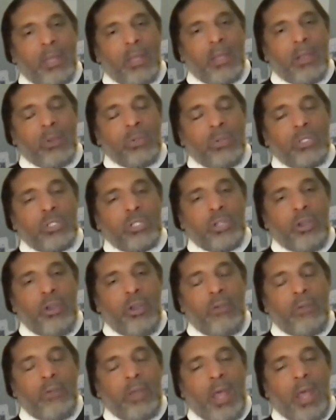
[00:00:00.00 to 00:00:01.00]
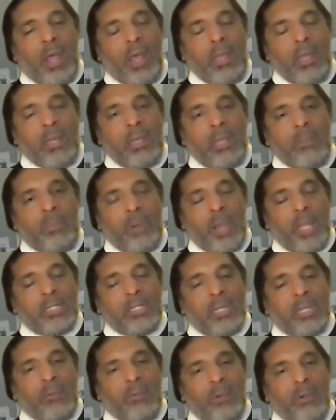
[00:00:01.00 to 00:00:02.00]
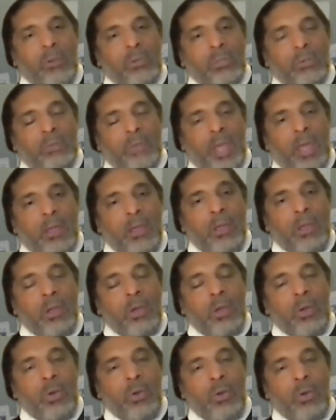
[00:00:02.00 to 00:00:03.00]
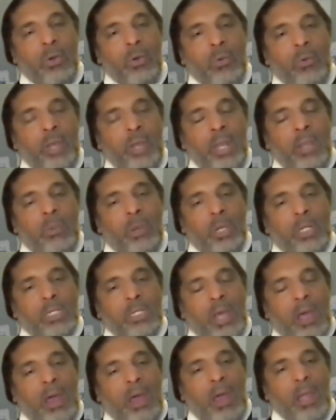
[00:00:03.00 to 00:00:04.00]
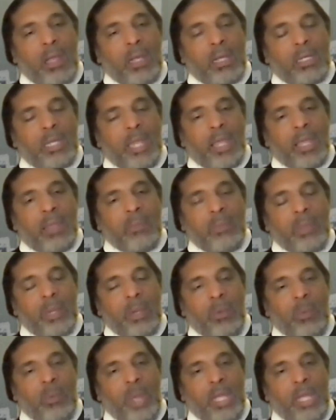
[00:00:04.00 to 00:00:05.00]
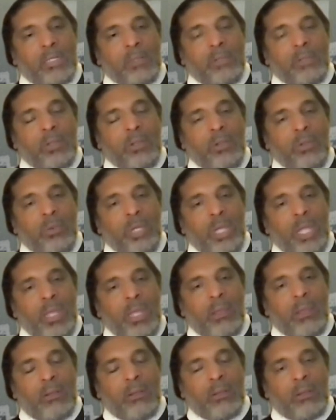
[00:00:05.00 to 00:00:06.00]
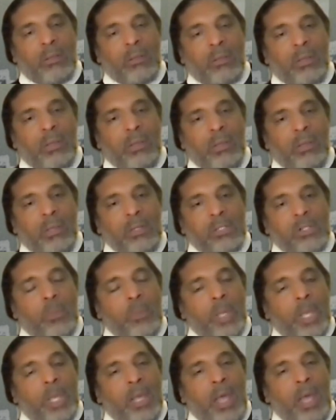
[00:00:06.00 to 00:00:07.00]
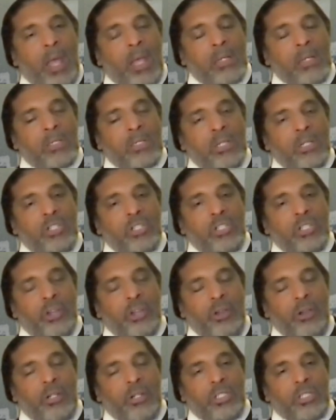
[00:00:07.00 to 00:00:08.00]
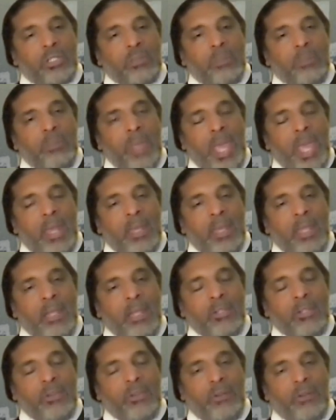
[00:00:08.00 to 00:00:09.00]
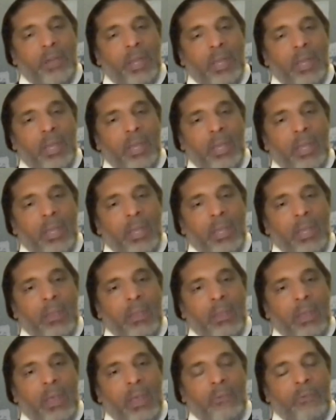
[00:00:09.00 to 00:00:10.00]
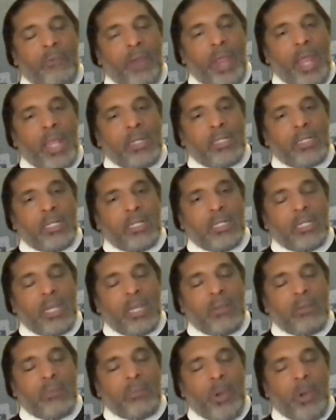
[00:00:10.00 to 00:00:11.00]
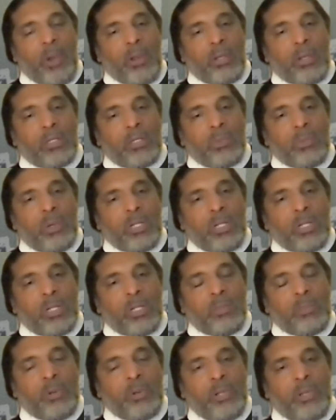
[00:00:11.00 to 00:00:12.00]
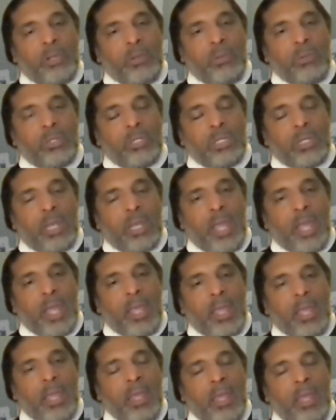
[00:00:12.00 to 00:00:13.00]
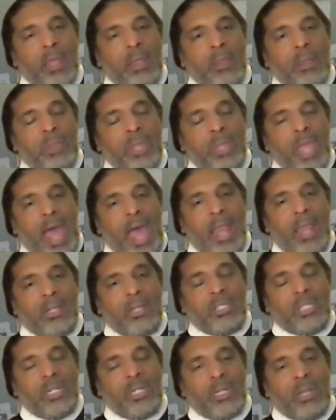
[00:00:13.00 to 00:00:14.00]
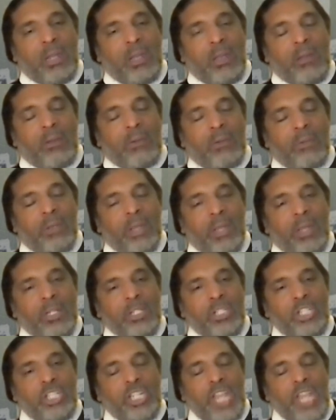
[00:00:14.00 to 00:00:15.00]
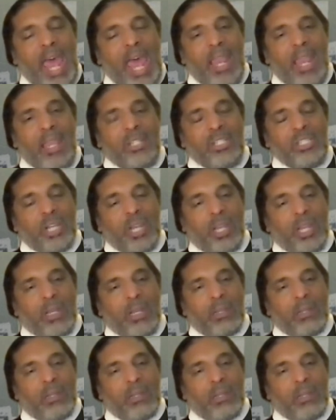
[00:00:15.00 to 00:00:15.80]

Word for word: who served under president roosevelt who really was the architect in many ways of the new deal so because the church met history uh, frances perkins was produced a theology of challenging